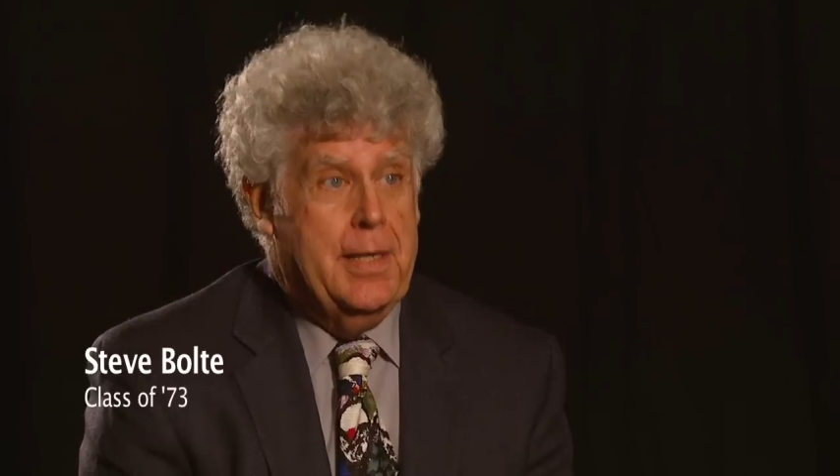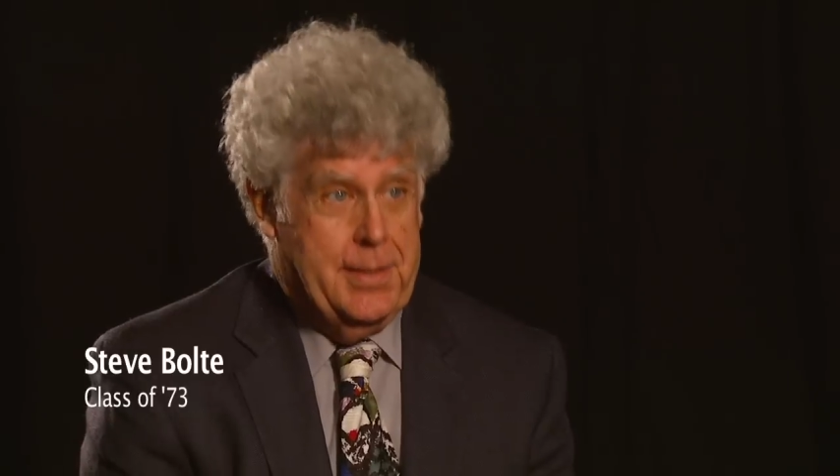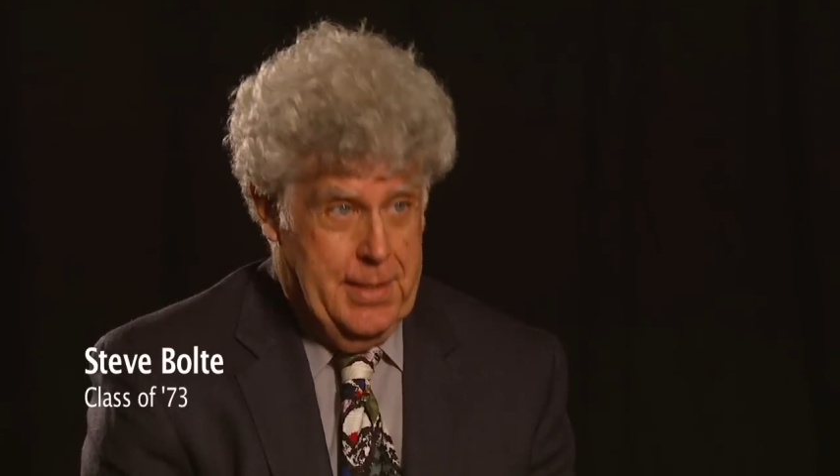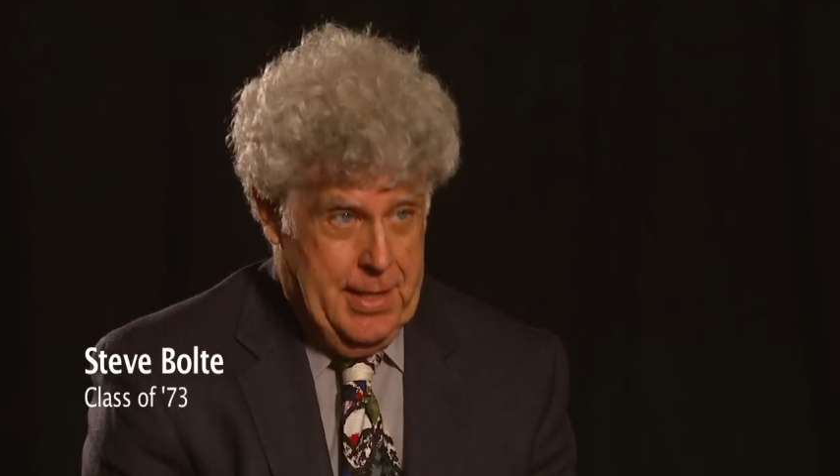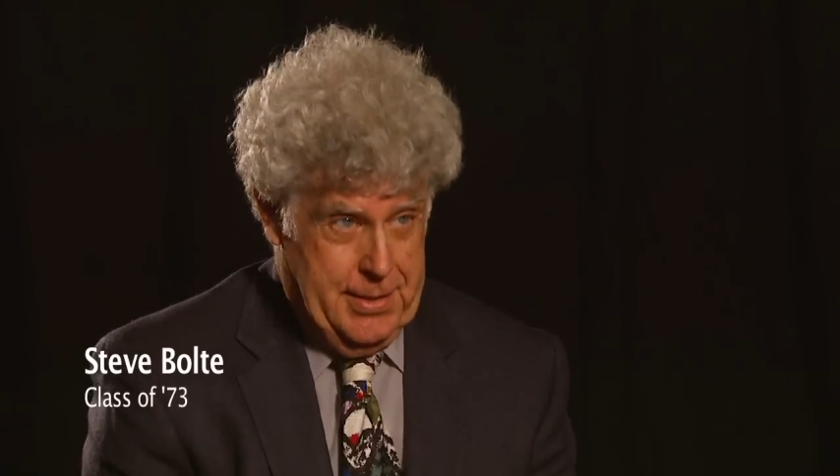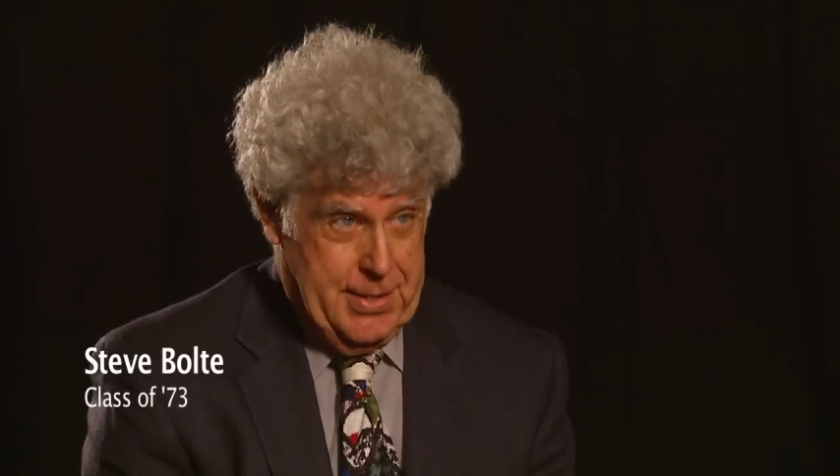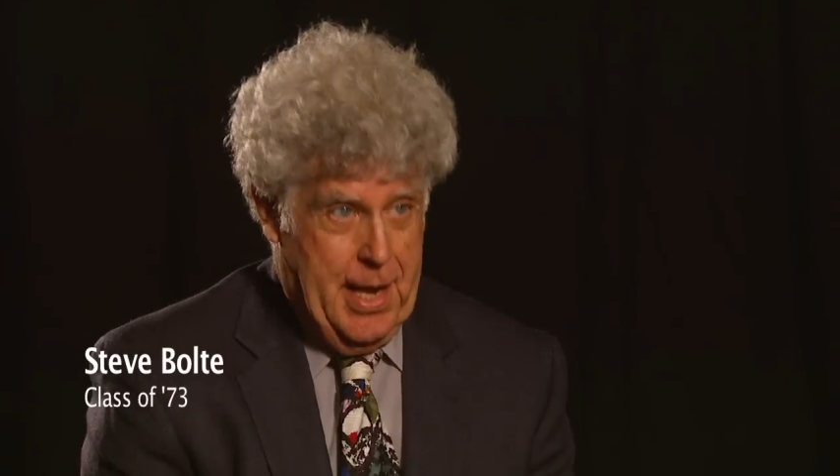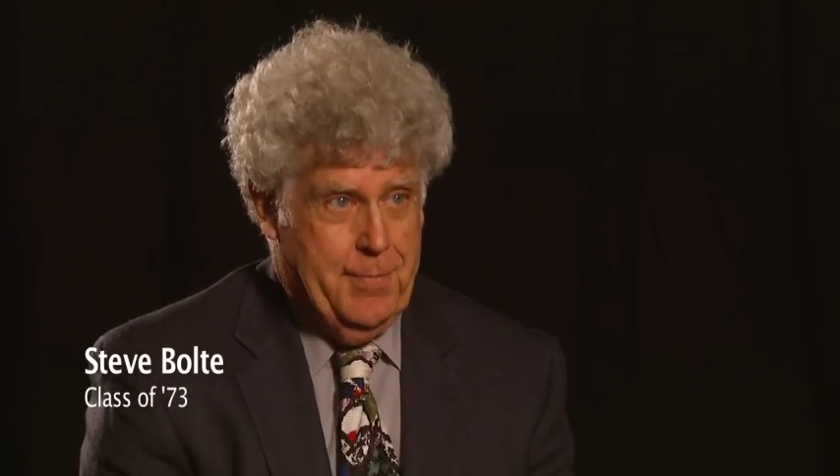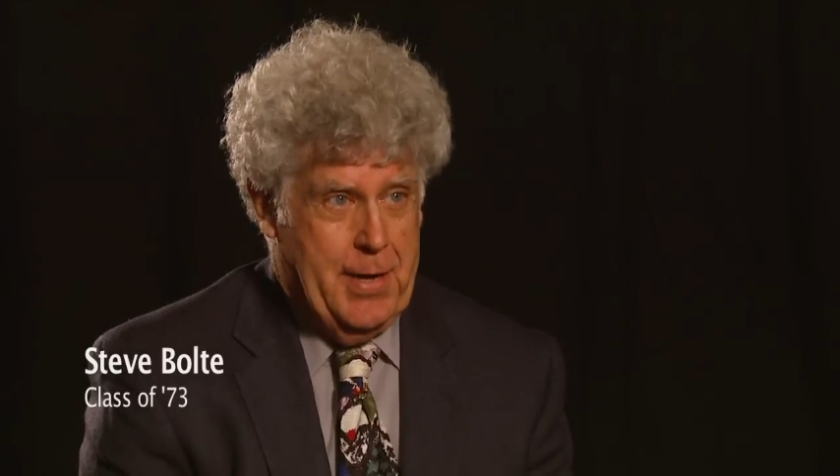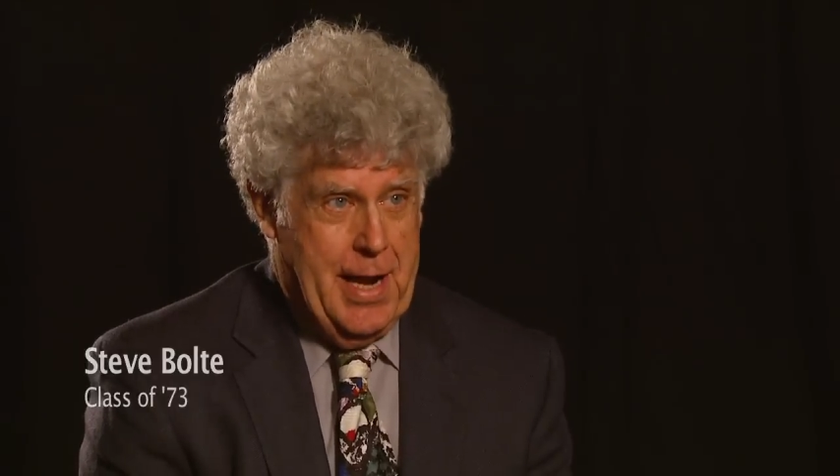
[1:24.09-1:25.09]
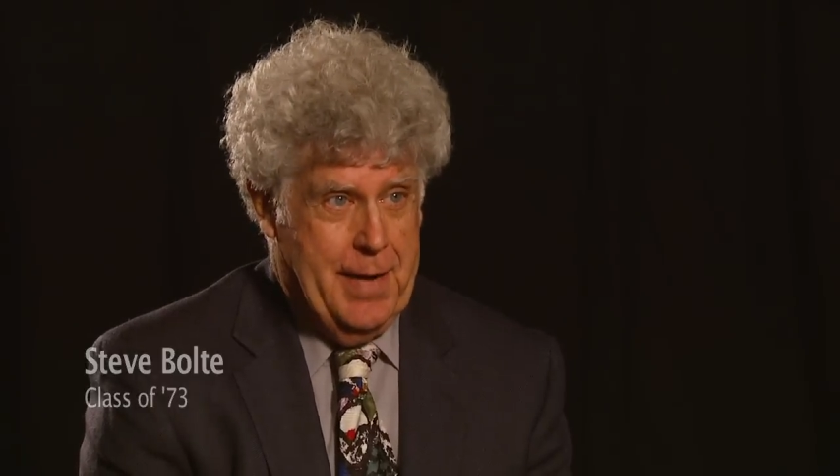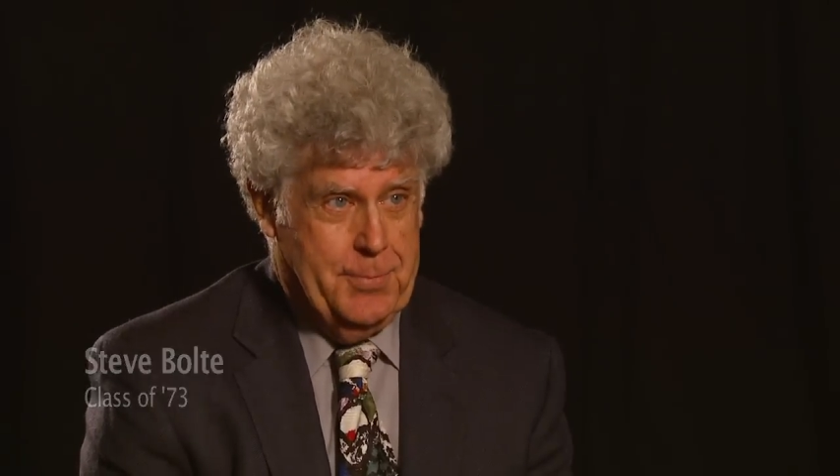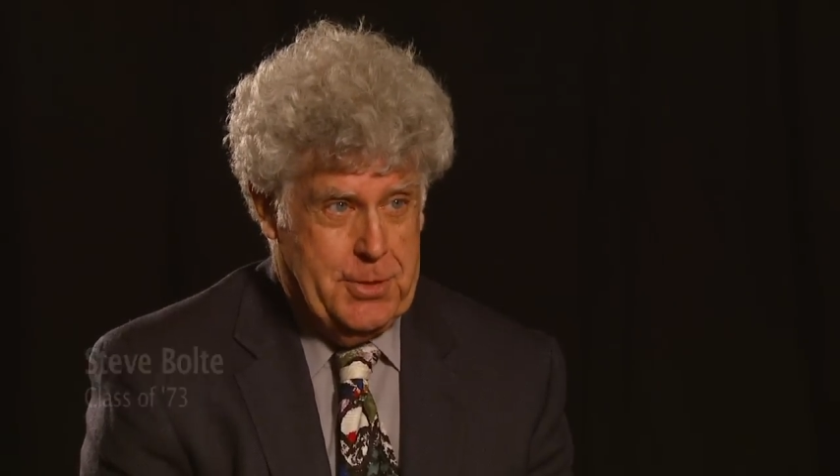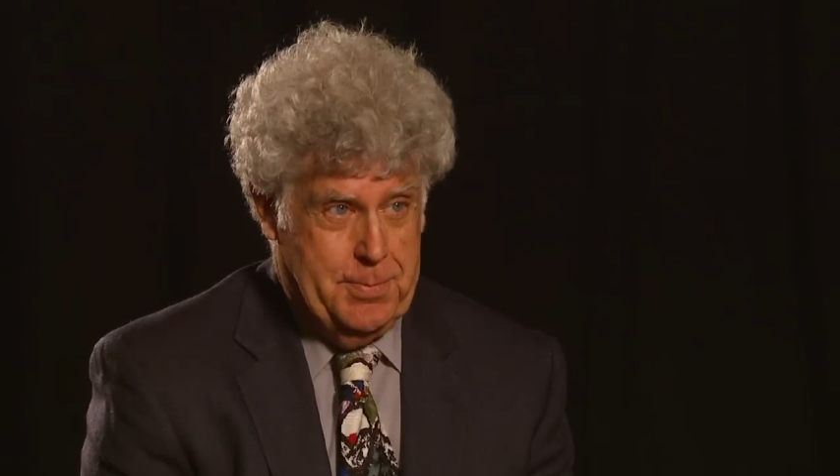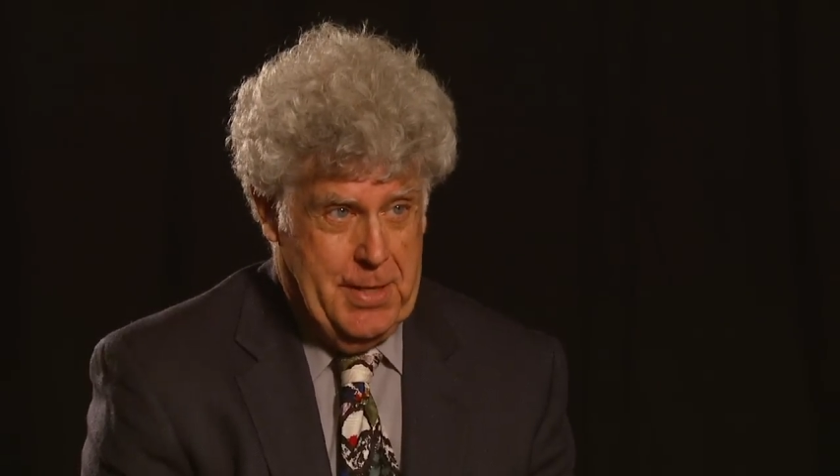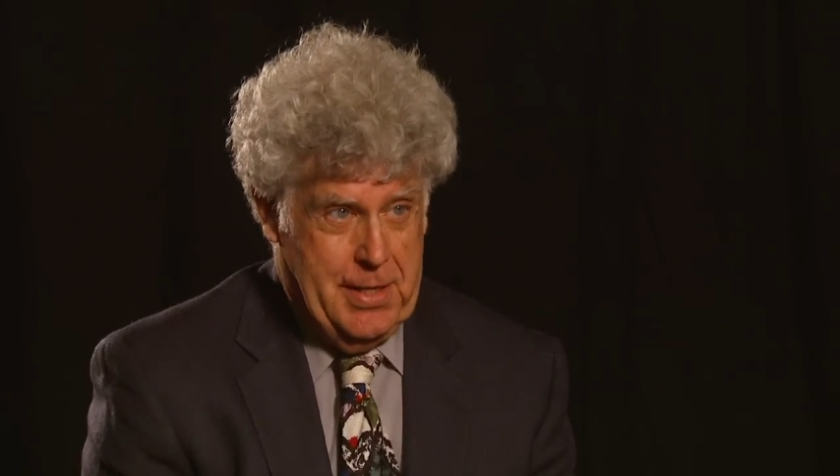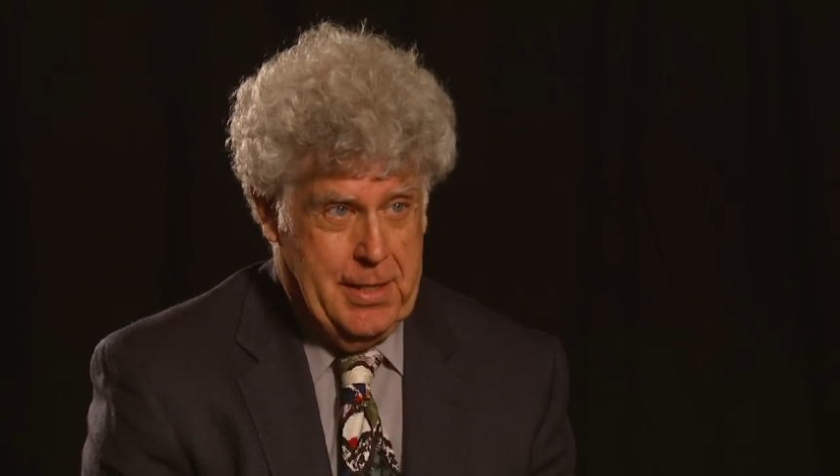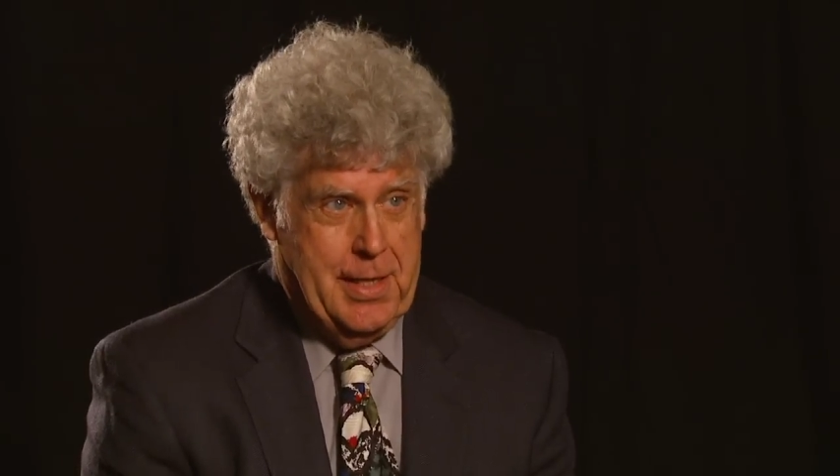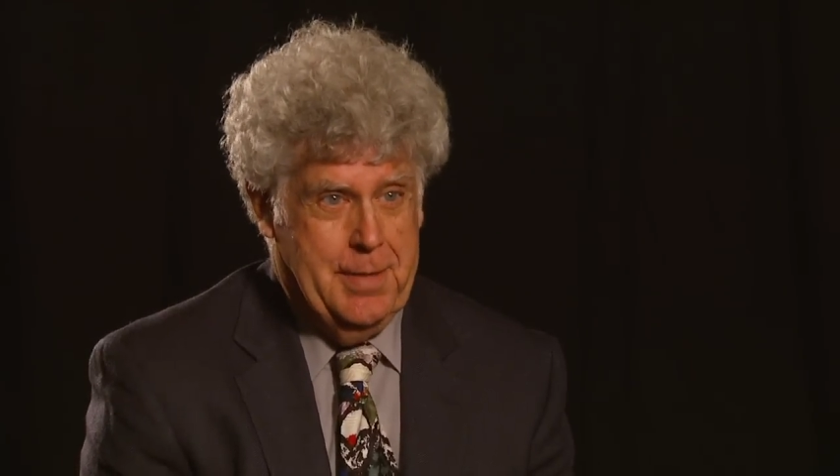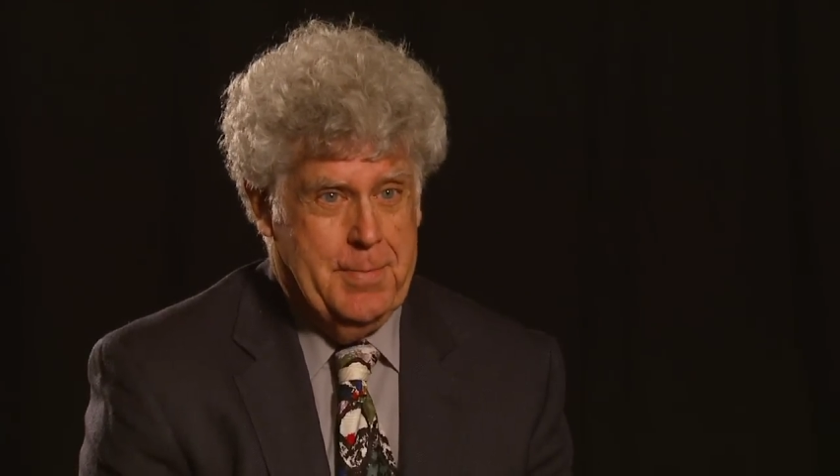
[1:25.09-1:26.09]
that has ever happened to
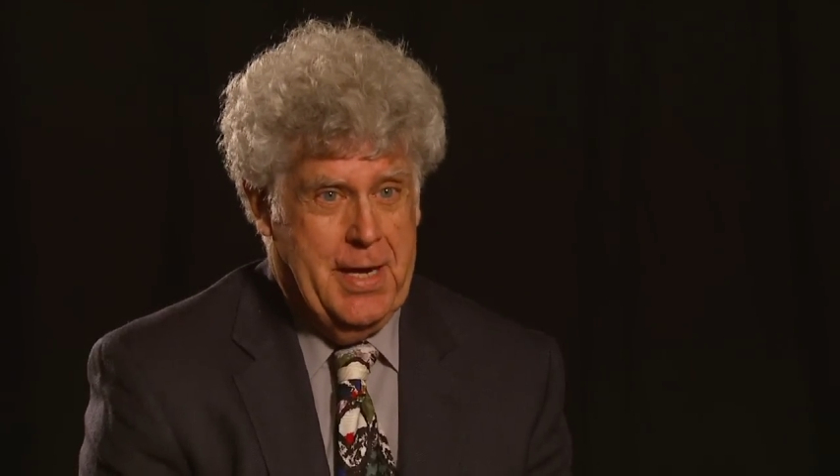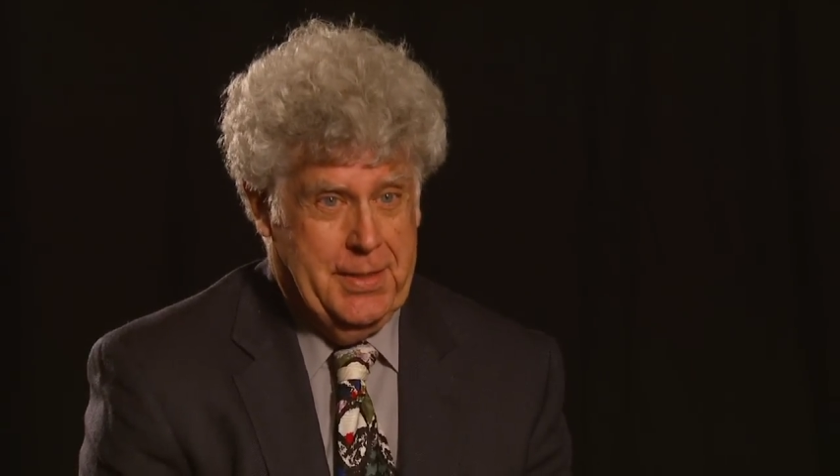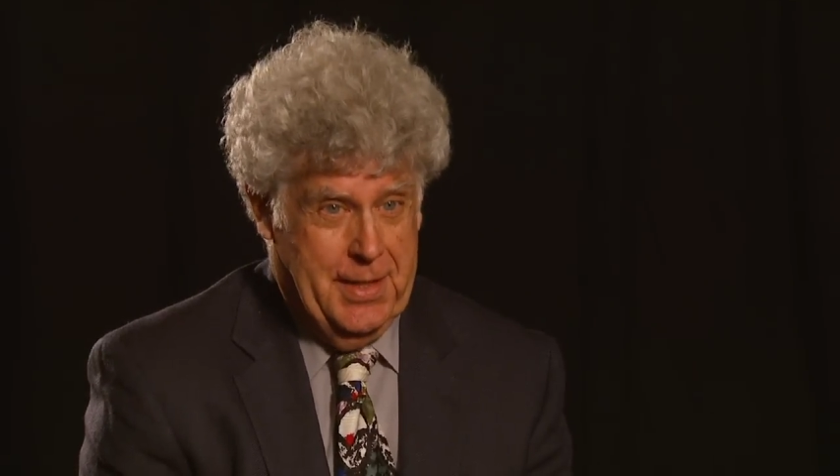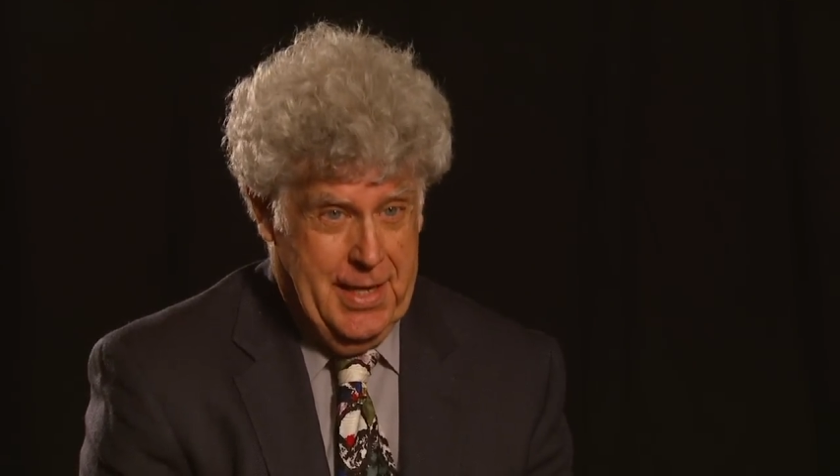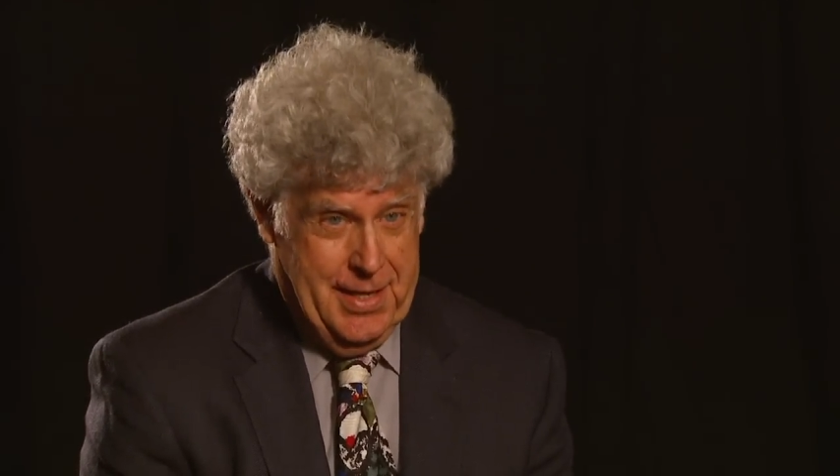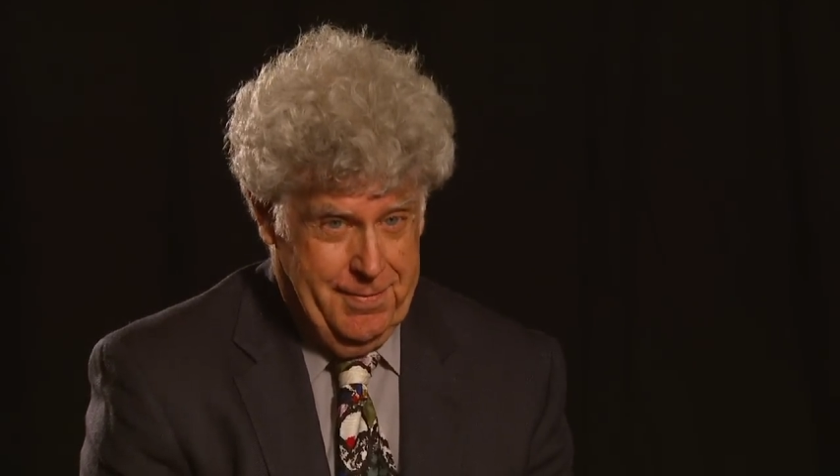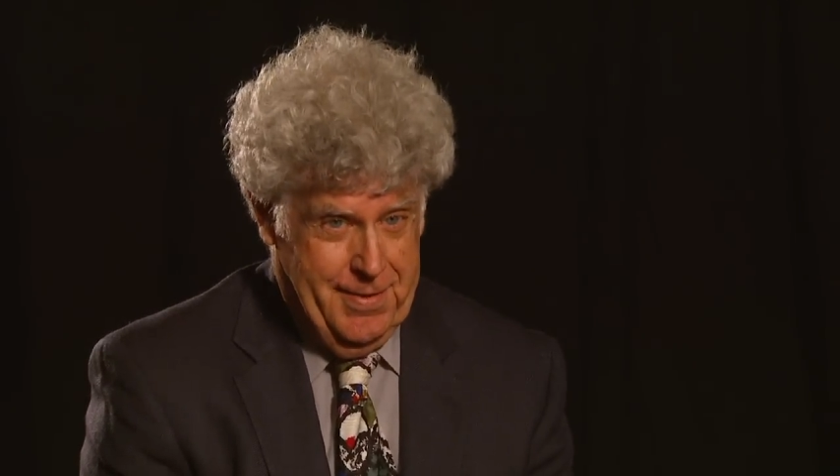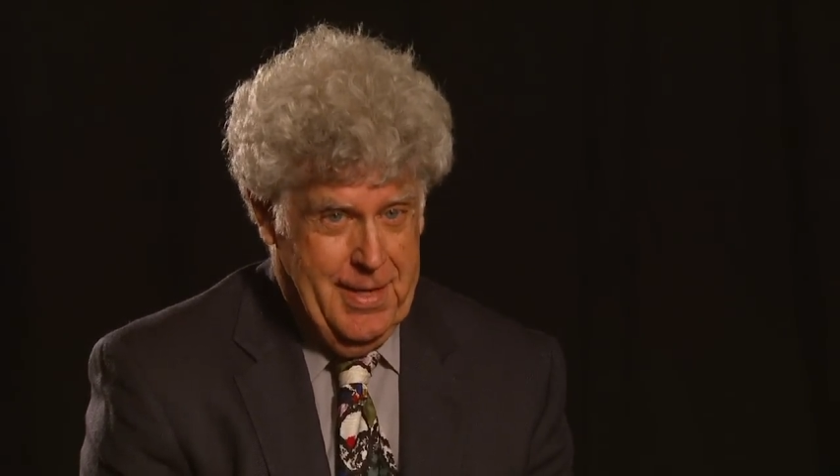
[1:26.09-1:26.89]
me in my life.